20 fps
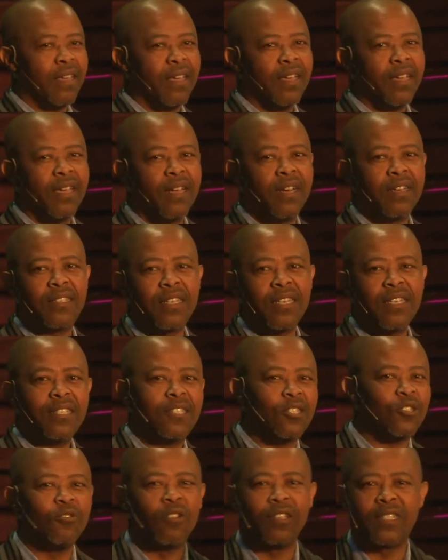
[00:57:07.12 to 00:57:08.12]
Else,
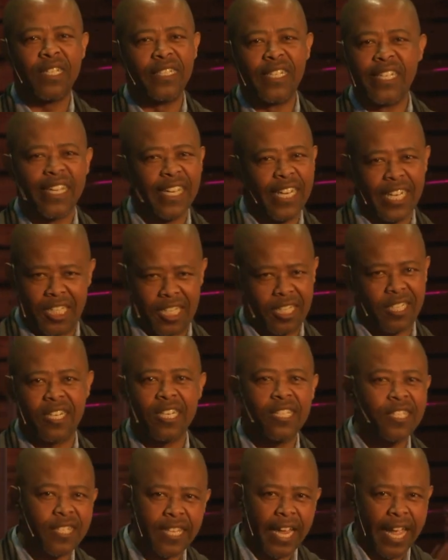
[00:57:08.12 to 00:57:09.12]
it's not in English,
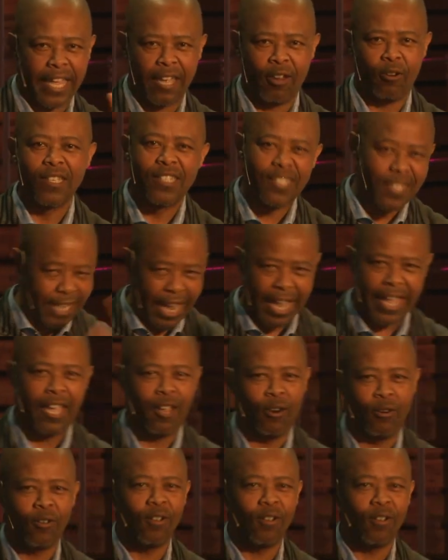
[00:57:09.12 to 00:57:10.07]
this style. It's style.